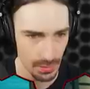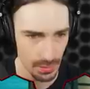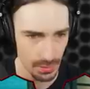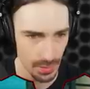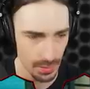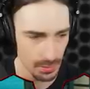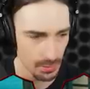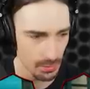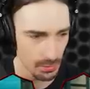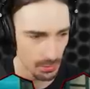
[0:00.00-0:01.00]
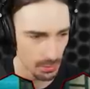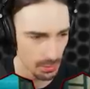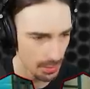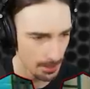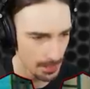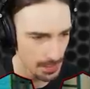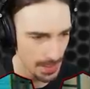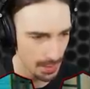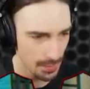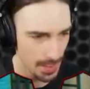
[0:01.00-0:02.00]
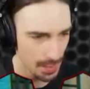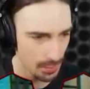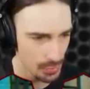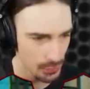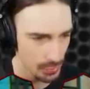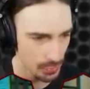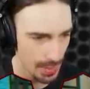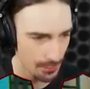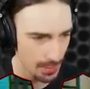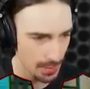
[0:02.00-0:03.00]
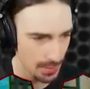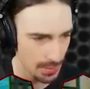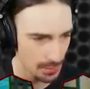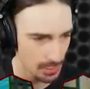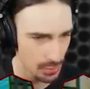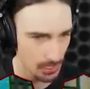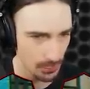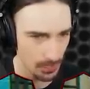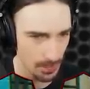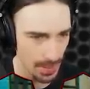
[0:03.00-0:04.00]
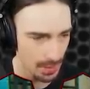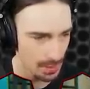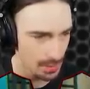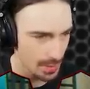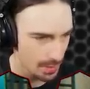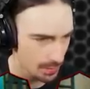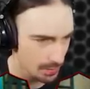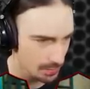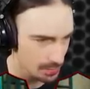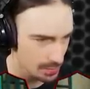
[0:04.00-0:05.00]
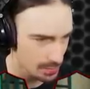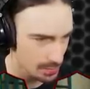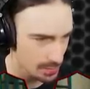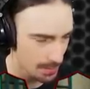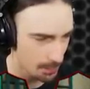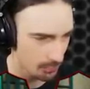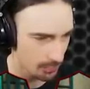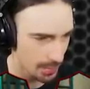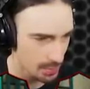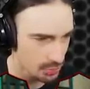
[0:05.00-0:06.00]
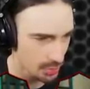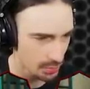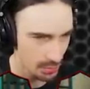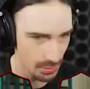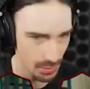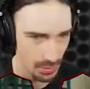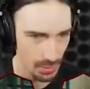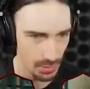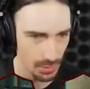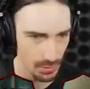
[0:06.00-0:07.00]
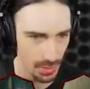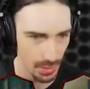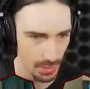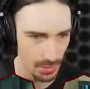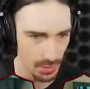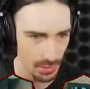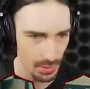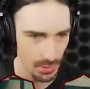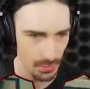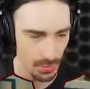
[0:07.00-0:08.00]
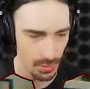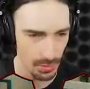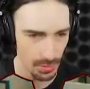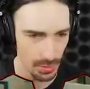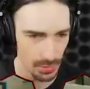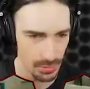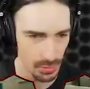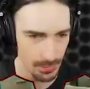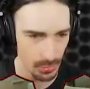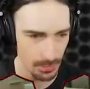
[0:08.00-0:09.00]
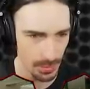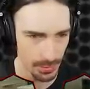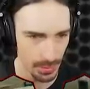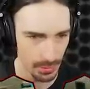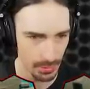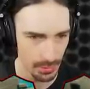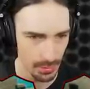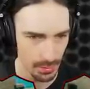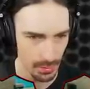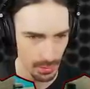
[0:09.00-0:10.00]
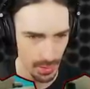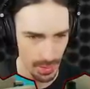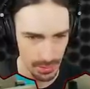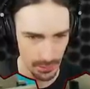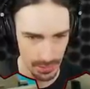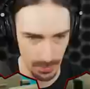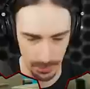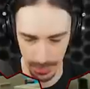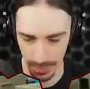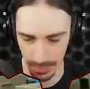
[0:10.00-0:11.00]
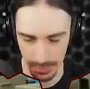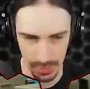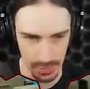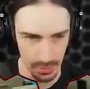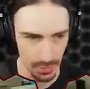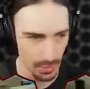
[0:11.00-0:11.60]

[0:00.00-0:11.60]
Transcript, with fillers: All right, cool. Up and down arrows for gravity. E and Q for magnetic separation. Okay. Well, here, let's go up to a building. Activate the blades.